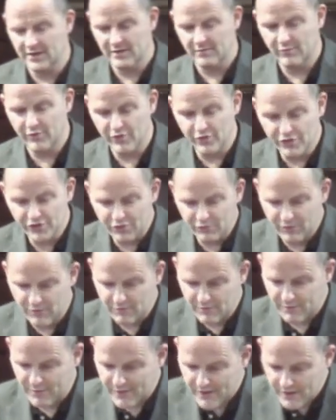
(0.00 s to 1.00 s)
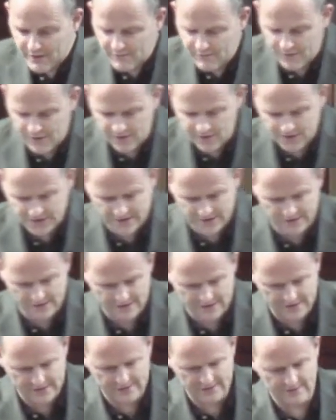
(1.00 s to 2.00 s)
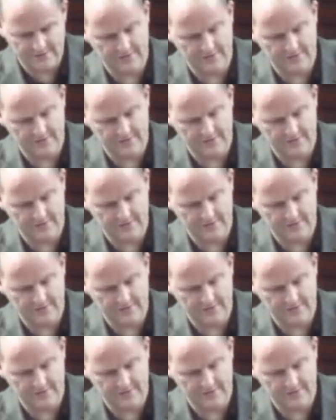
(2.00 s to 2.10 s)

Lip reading: But also when we become Christians,